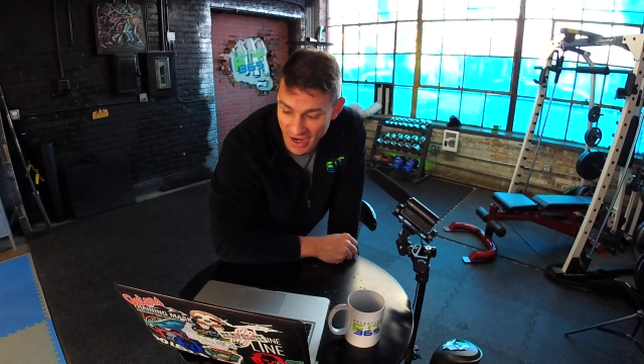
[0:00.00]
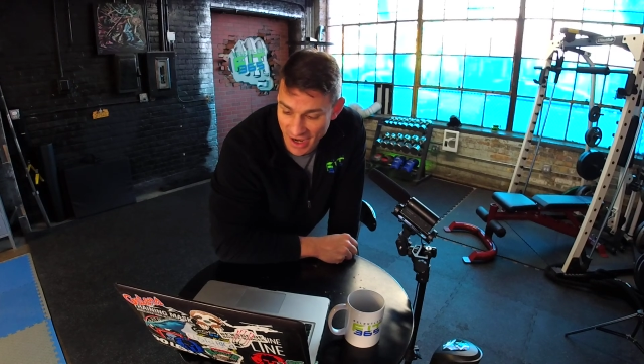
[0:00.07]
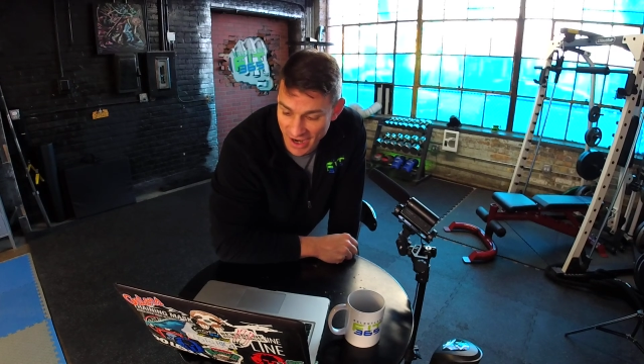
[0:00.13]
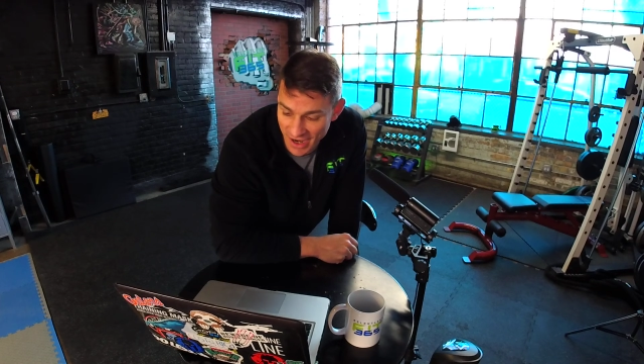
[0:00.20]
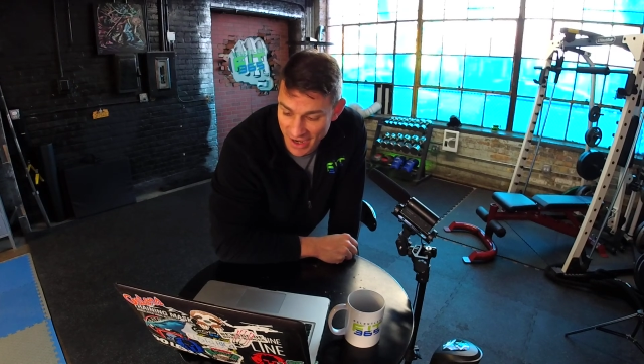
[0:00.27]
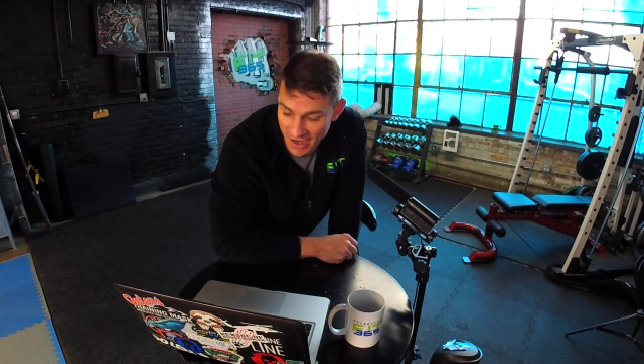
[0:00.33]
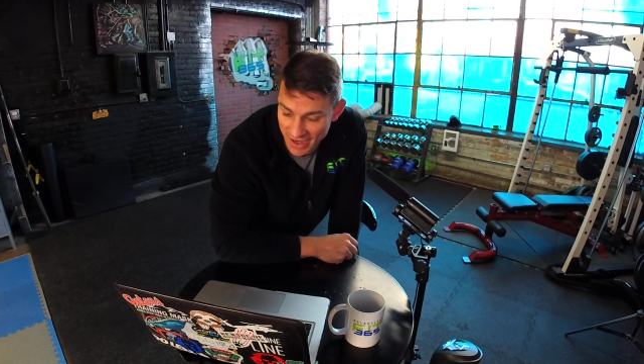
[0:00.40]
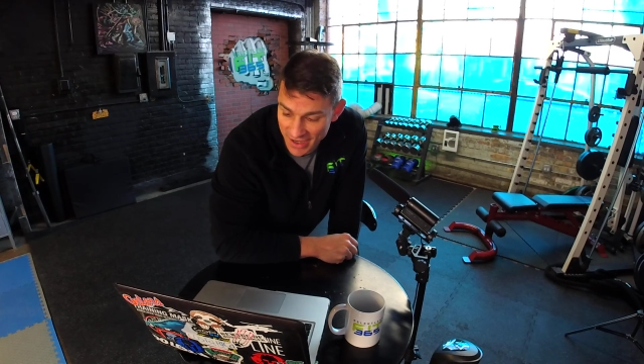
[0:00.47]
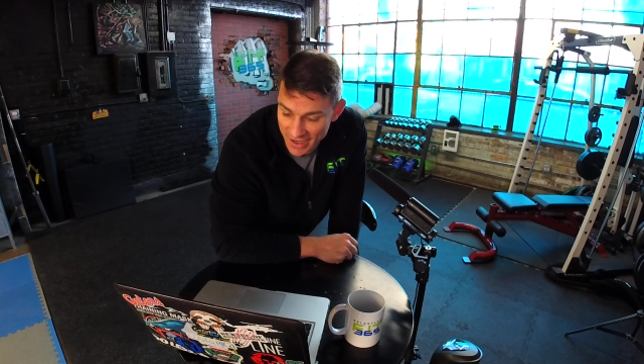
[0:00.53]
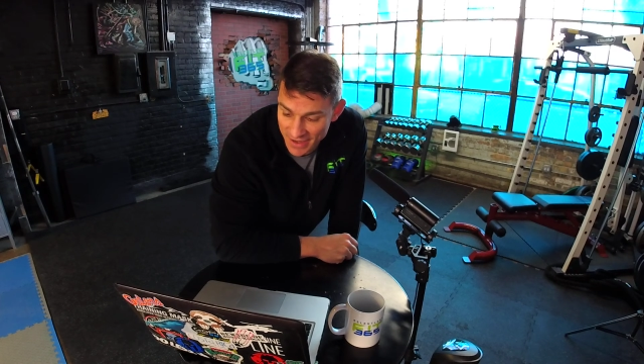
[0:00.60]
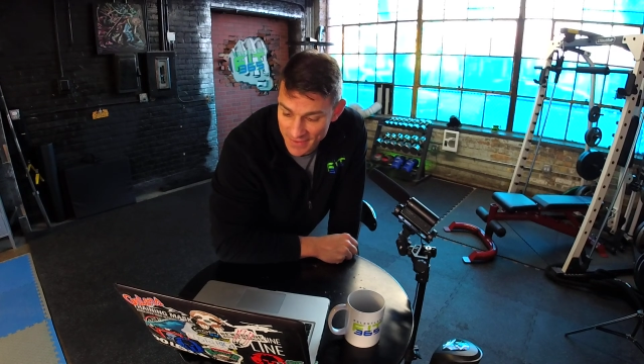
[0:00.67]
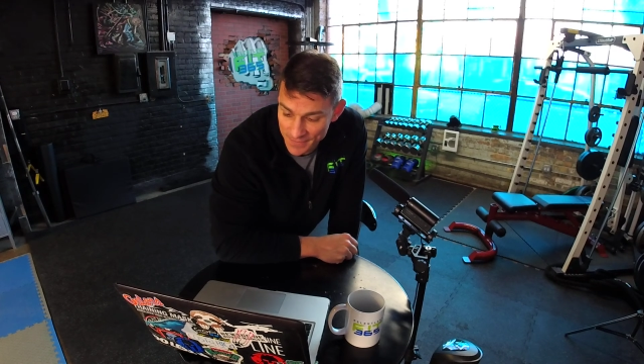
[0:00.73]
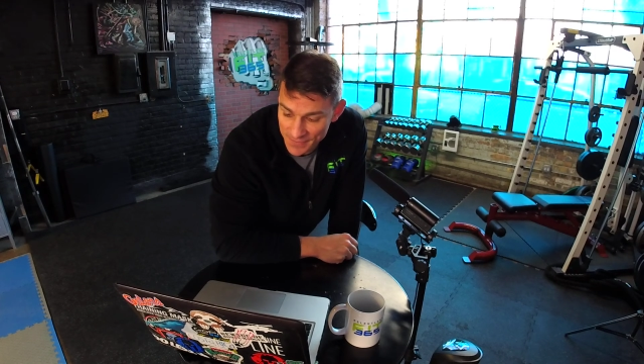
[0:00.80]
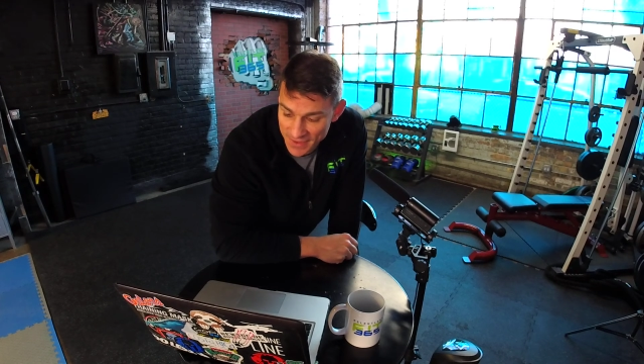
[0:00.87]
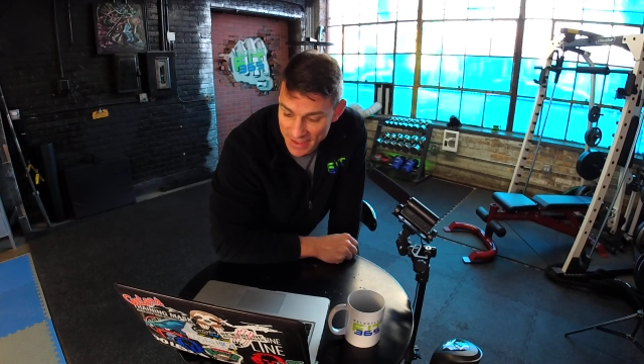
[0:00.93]

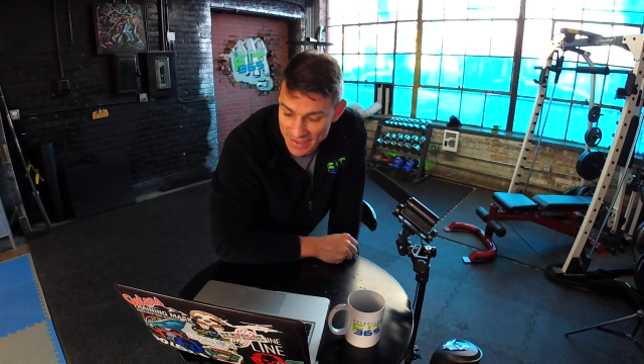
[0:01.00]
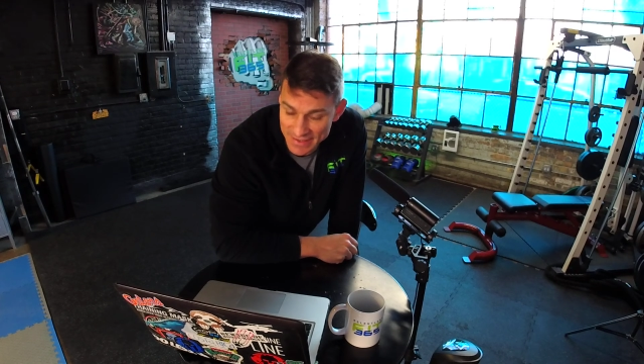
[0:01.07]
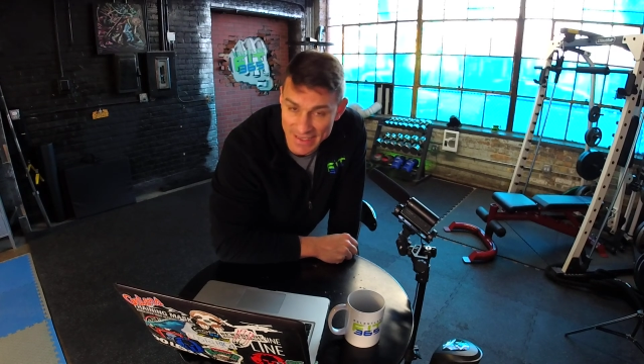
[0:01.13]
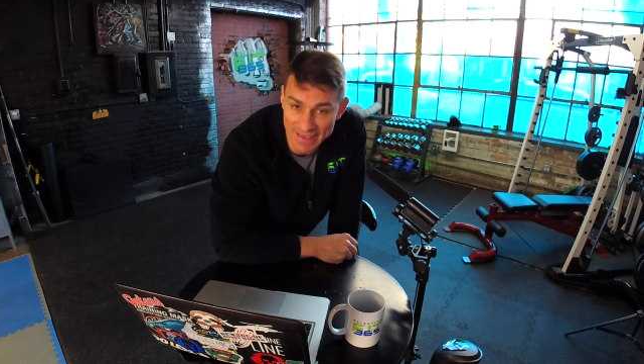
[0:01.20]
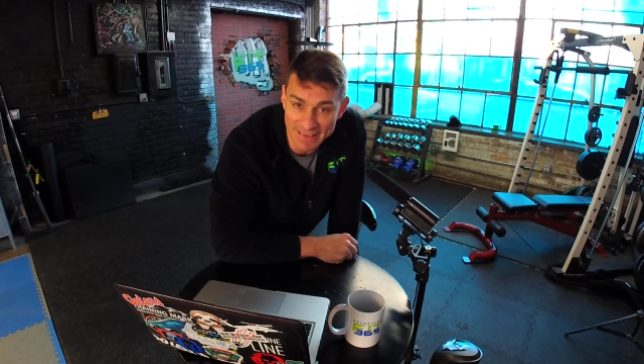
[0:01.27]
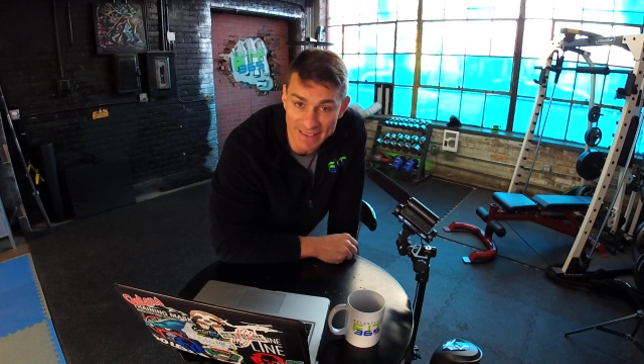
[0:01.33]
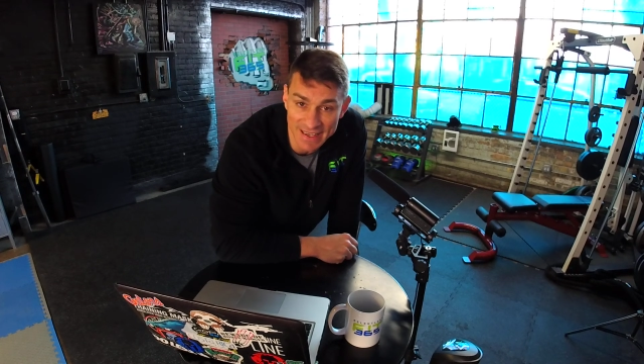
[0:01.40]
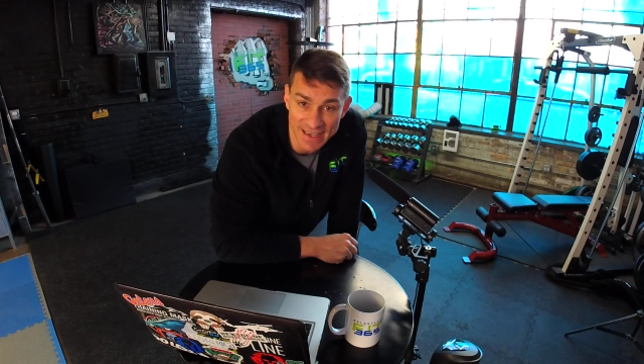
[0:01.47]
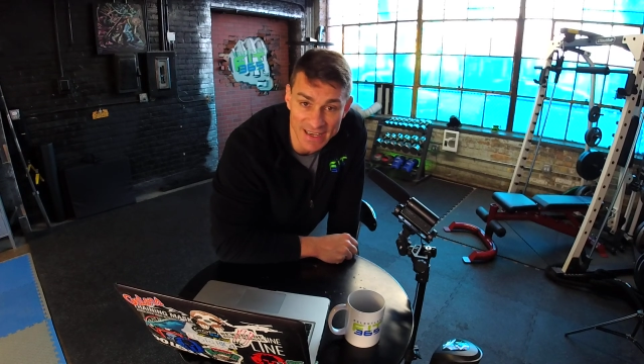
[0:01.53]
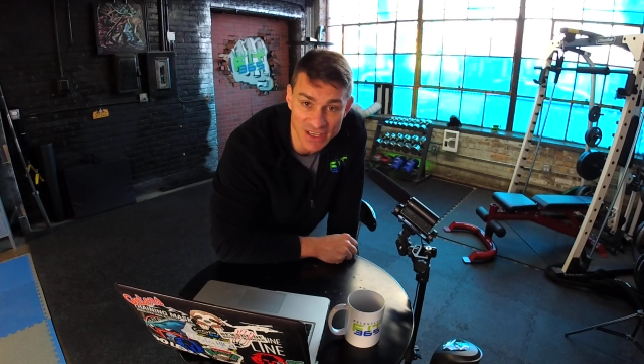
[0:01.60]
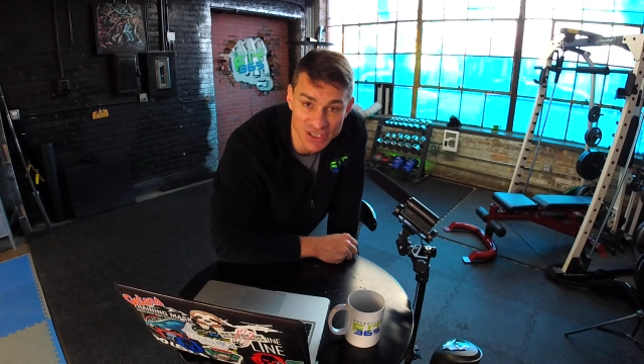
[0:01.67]
Nidhi